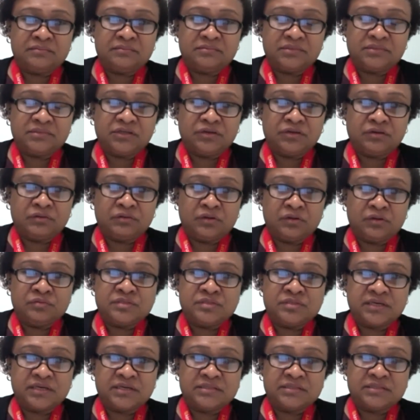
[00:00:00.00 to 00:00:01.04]
loan
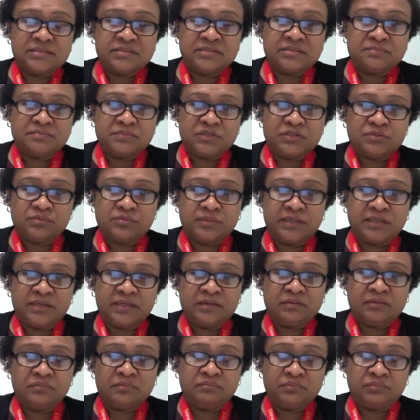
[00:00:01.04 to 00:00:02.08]
sizes
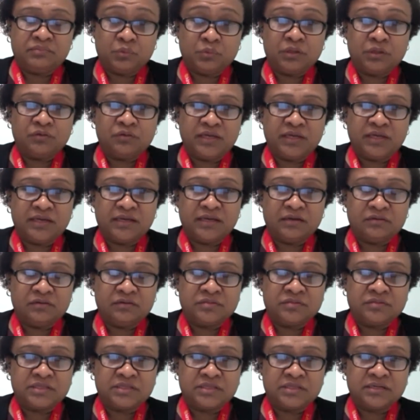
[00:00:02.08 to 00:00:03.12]
between we were looking at loan
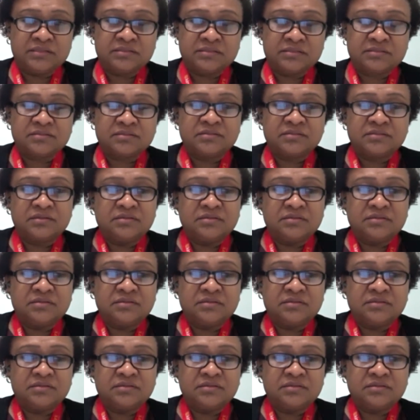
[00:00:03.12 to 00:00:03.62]
size